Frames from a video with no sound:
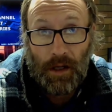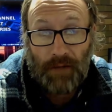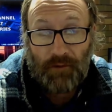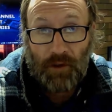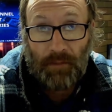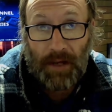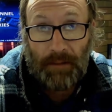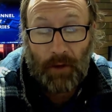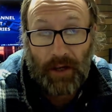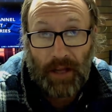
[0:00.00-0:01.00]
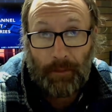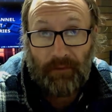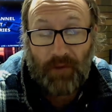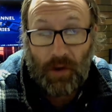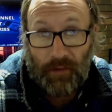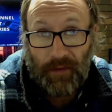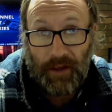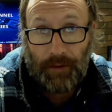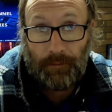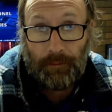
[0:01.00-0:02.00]
after I'd made my cup of
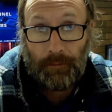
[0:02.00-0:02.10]
coffee,